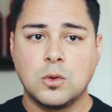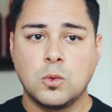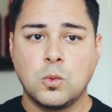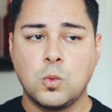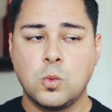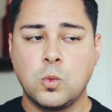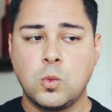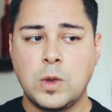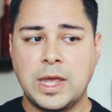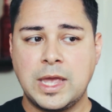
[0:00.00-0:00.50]

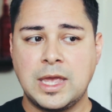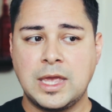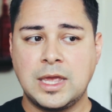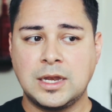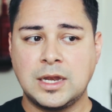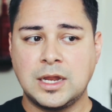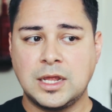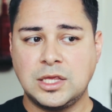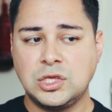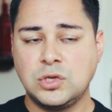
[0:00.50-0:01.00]

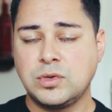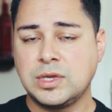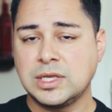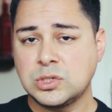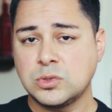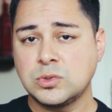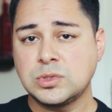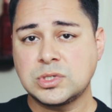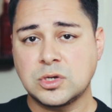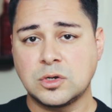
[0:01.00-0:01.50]
When you get
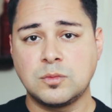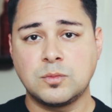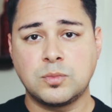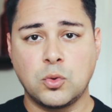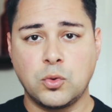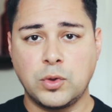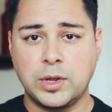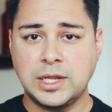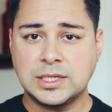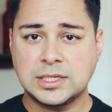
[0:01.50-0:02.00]
to a certain
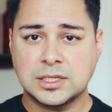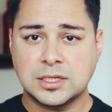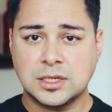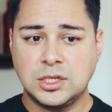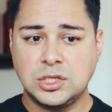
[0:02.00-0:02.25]
point,